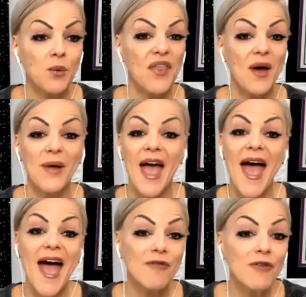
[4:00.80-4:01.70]
without
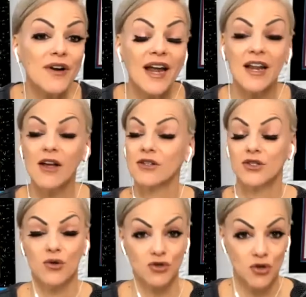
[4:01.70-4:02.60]
ever getting on
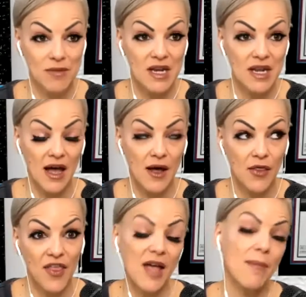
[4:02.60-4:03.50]
social media.
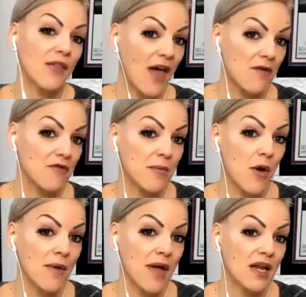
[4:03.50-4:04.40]
Think about that for a
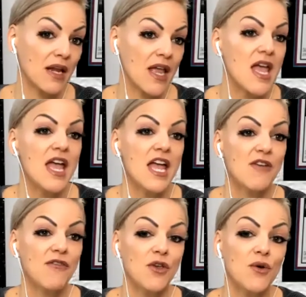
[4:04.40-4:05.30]
moment.
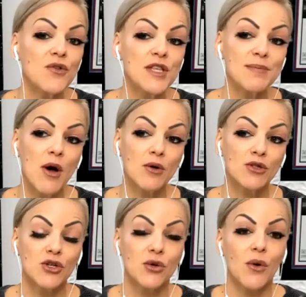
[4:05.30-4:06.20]
If you spoke
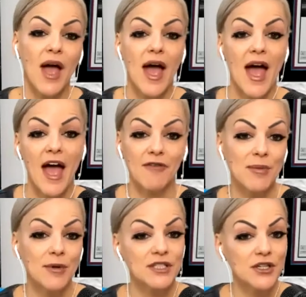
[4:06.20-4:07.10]
to every
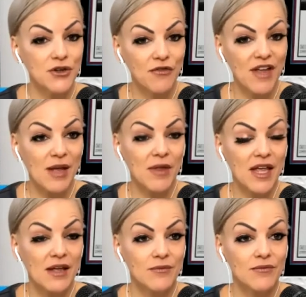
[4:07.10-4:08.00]
person in your
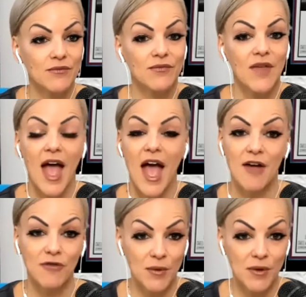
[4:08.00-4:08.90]
family,
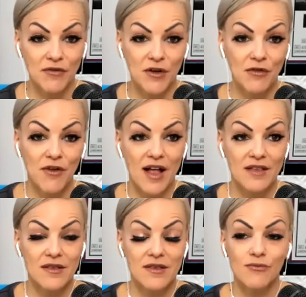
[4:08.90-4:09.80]
every one of your
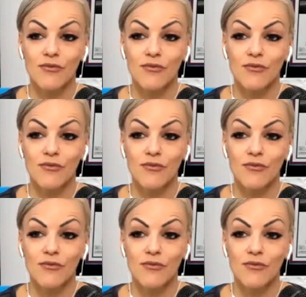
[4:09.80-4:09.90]
friends,